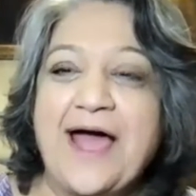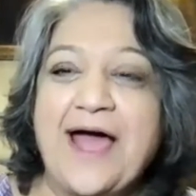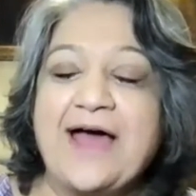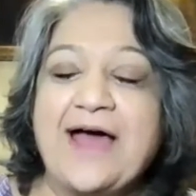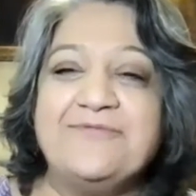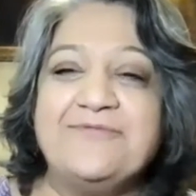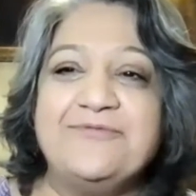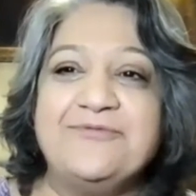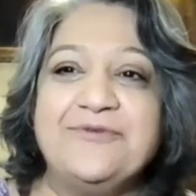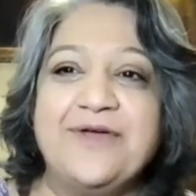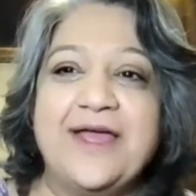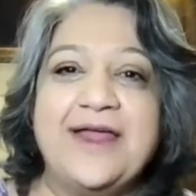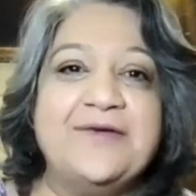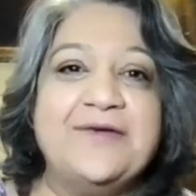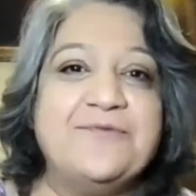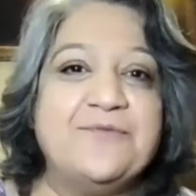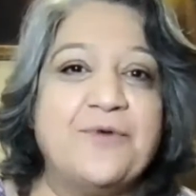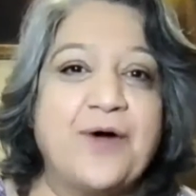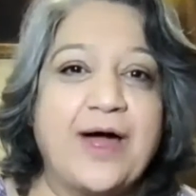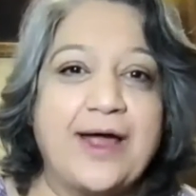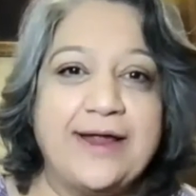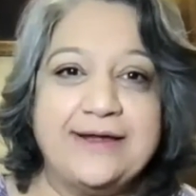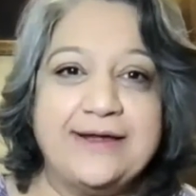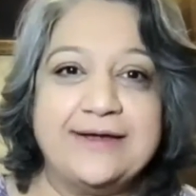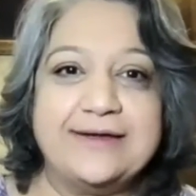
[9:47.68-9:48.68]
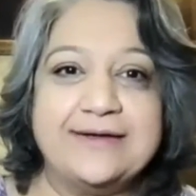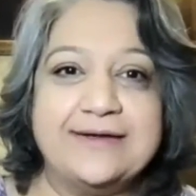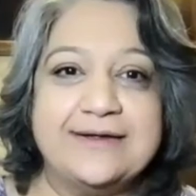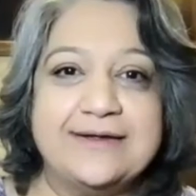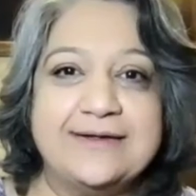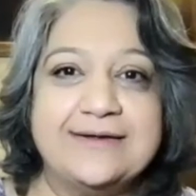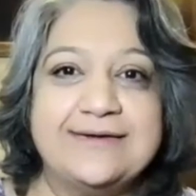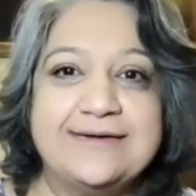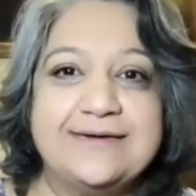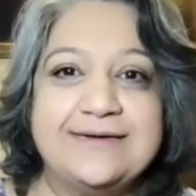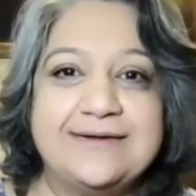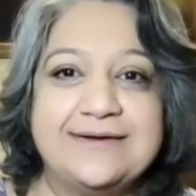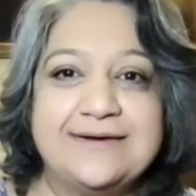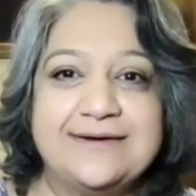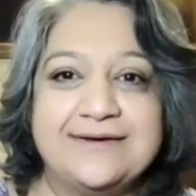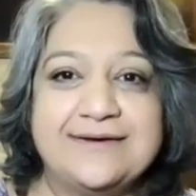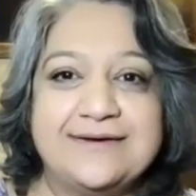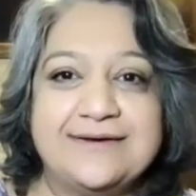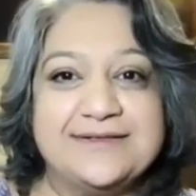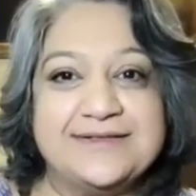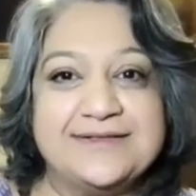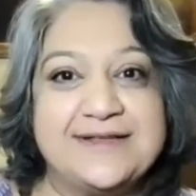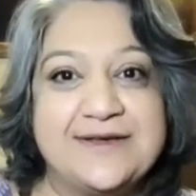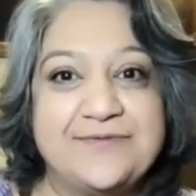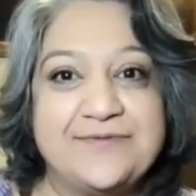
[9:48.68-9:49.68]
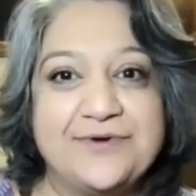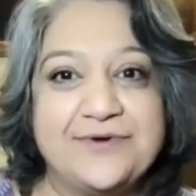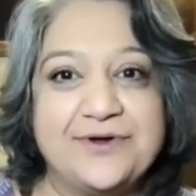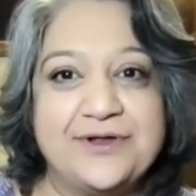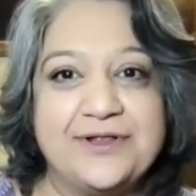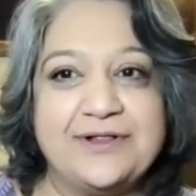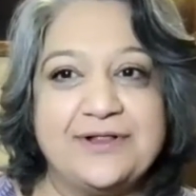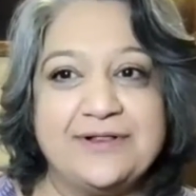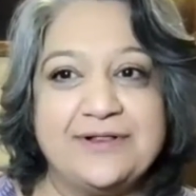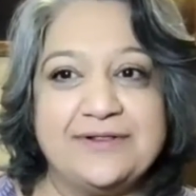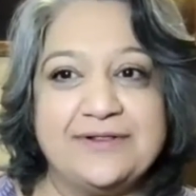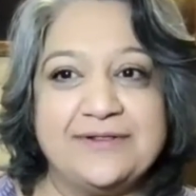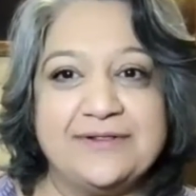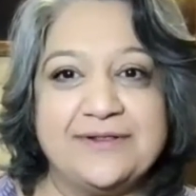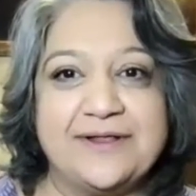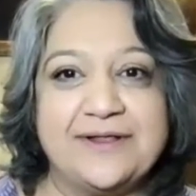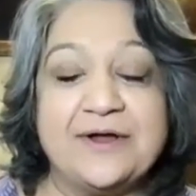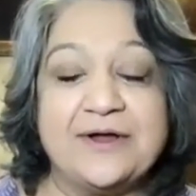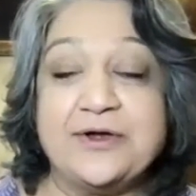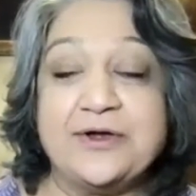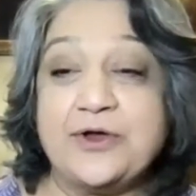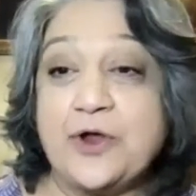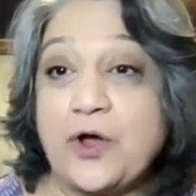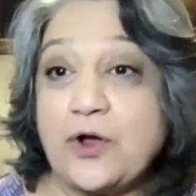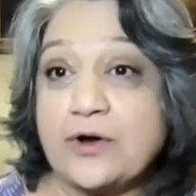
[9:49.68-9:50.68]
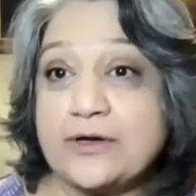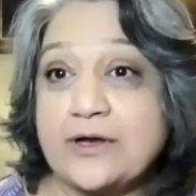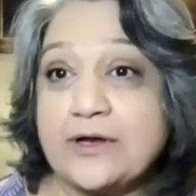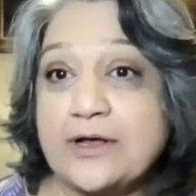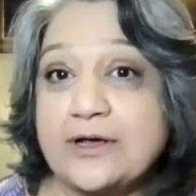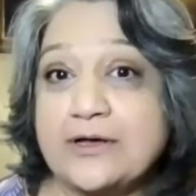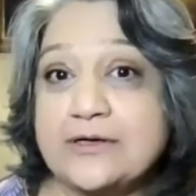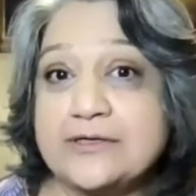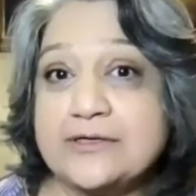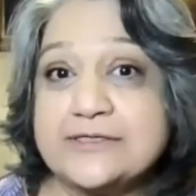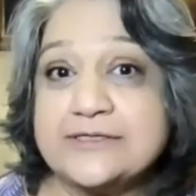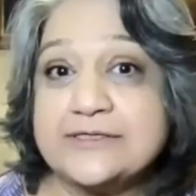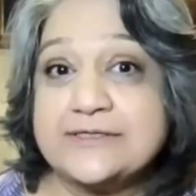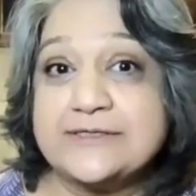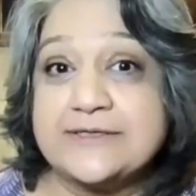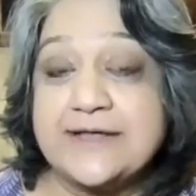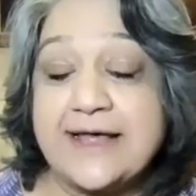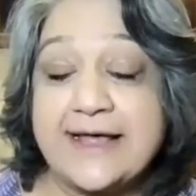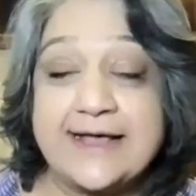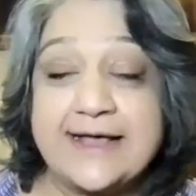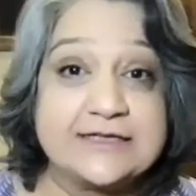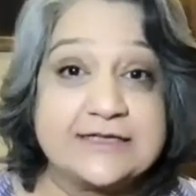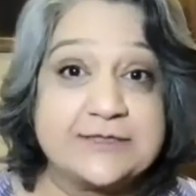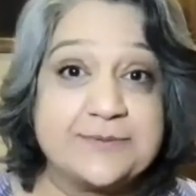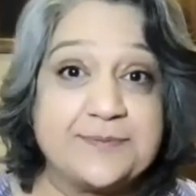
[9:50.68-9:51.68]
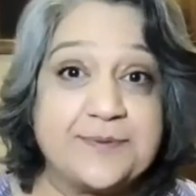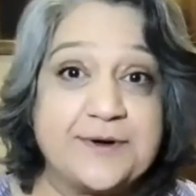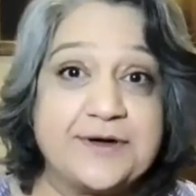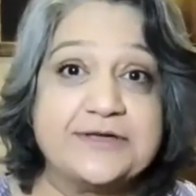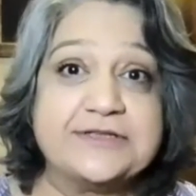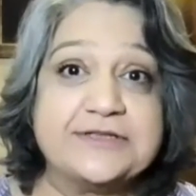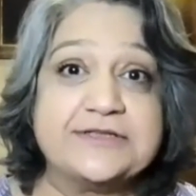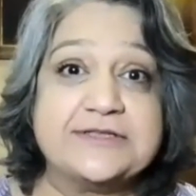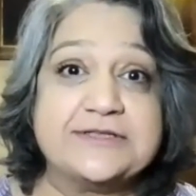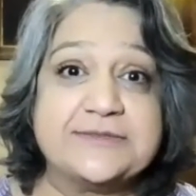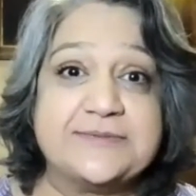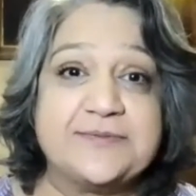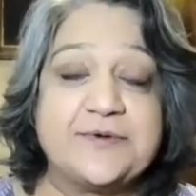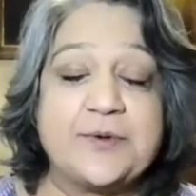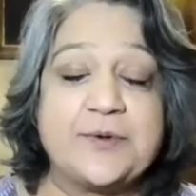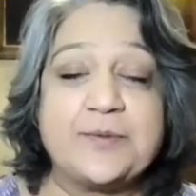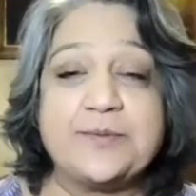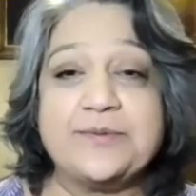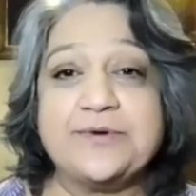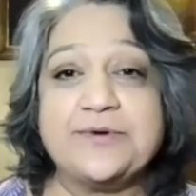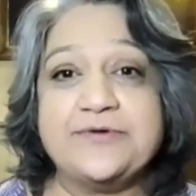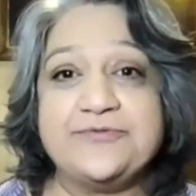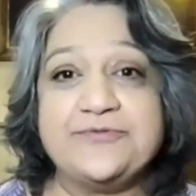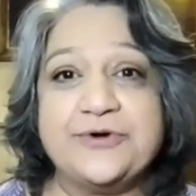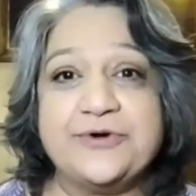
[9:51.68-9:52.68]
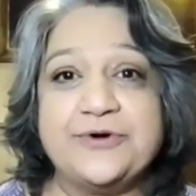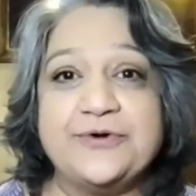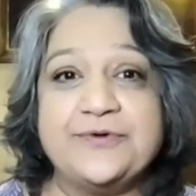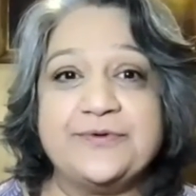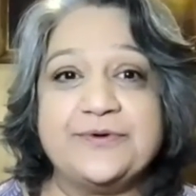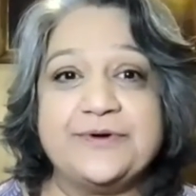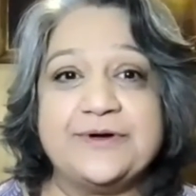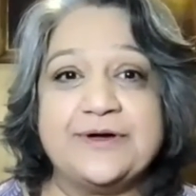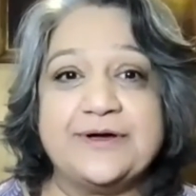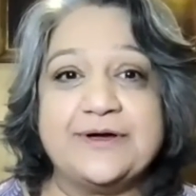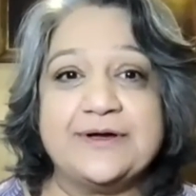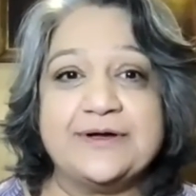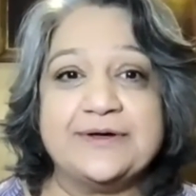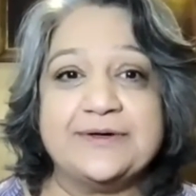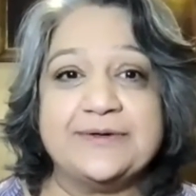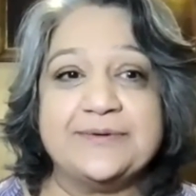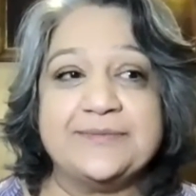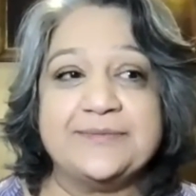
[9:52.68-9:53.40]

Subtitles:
I've invited several doctors, experts from different